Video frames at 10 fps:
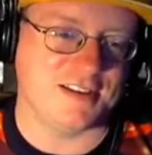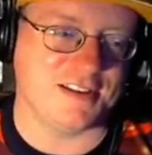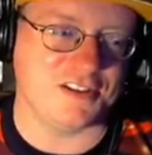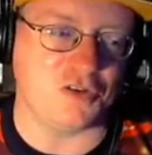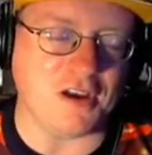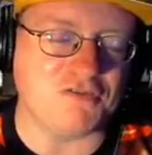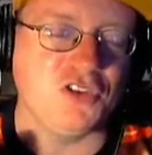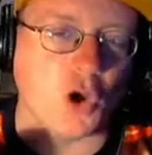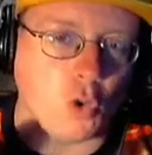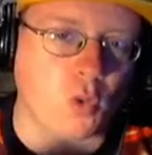you have
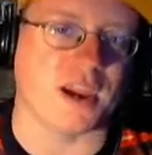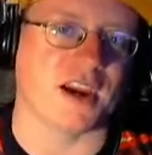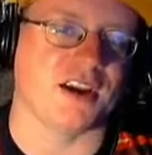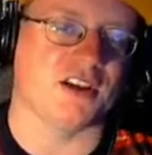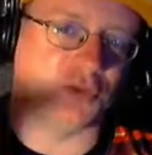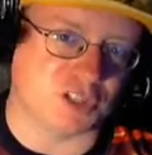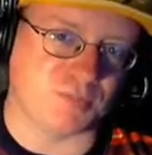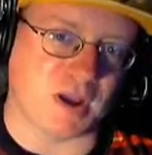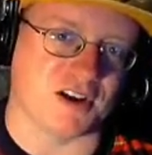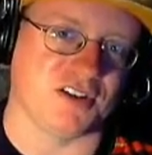nowhere to
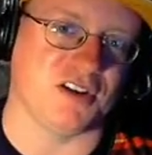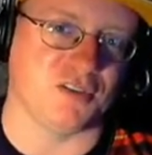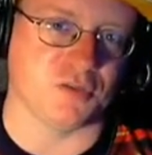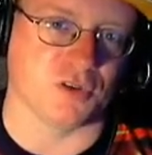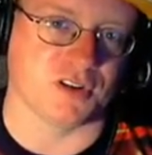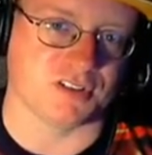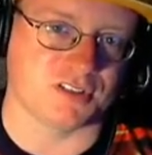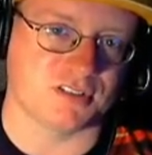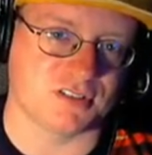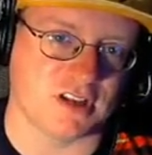aspire to go
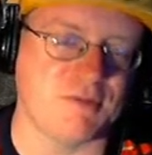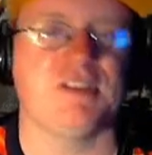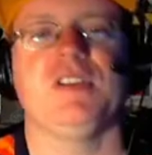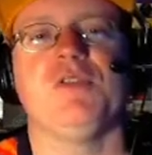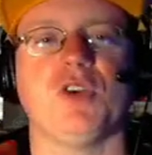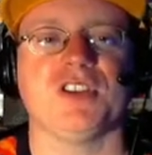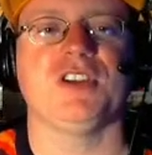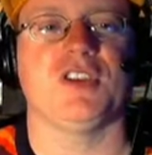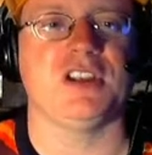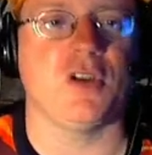towards. I mean, well,
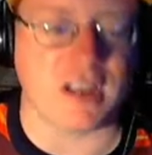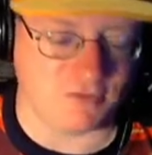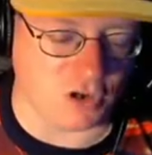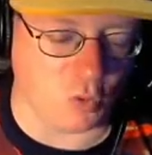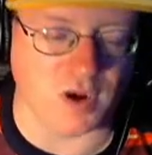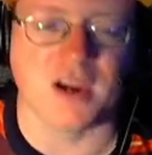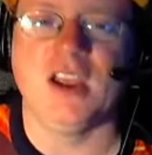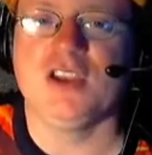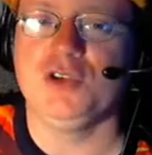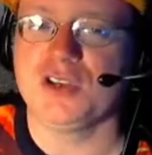no, you don't have nowhere.
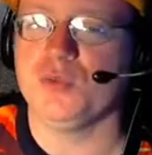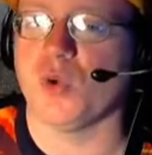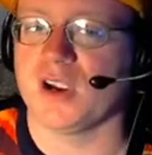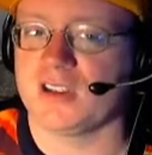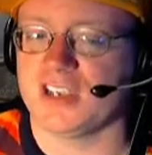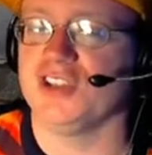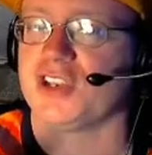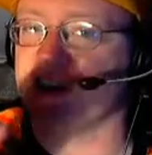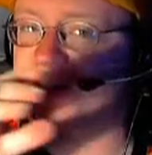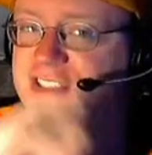You can work, you can look
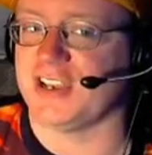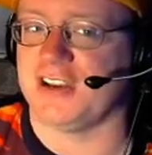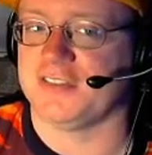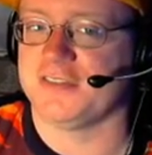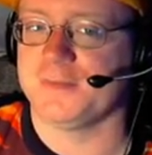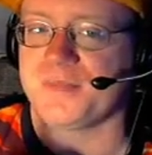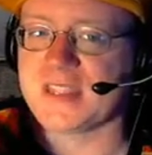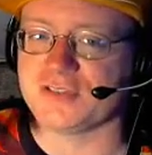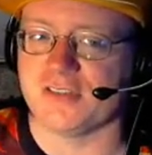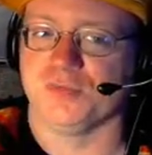at yourself
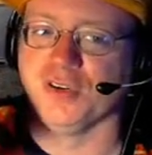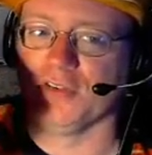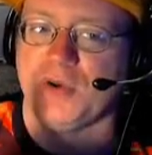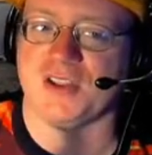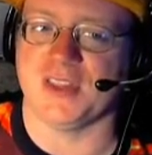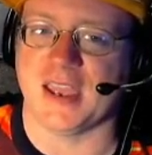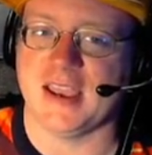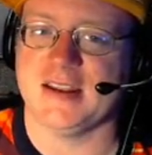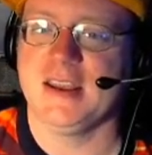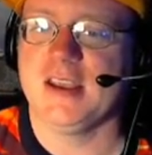and try to improve upon
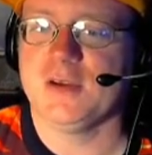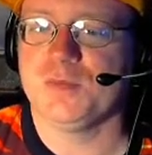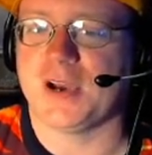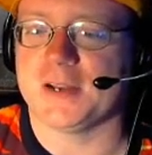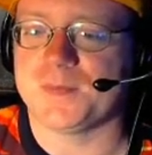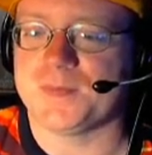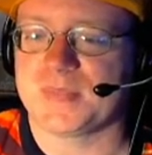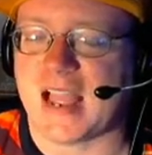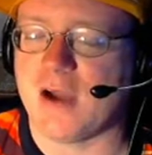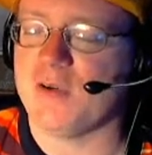that, but
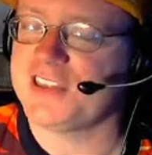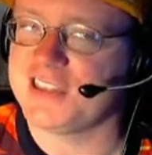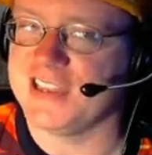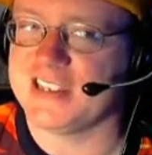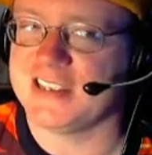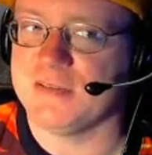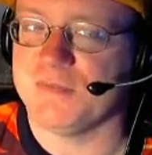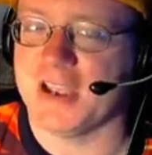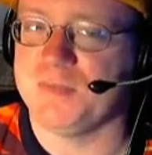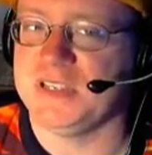I would think it
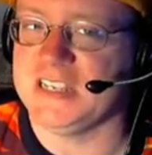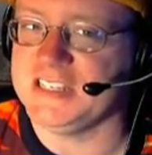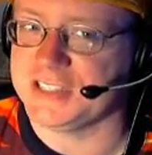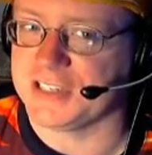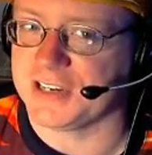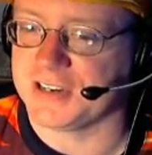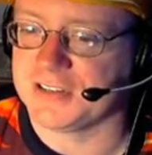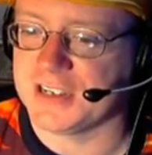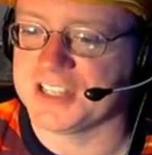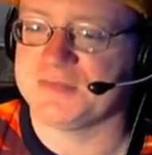might be easier,
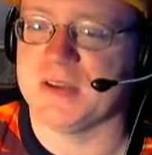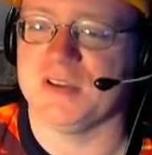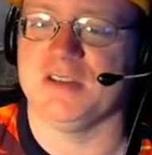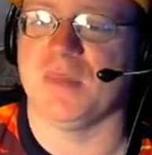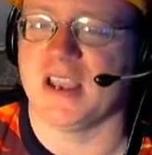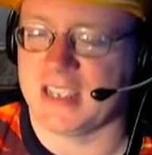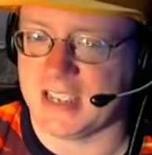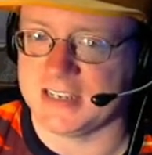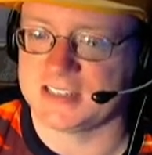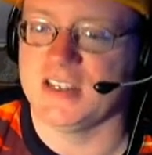at least maybe in my
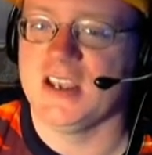case,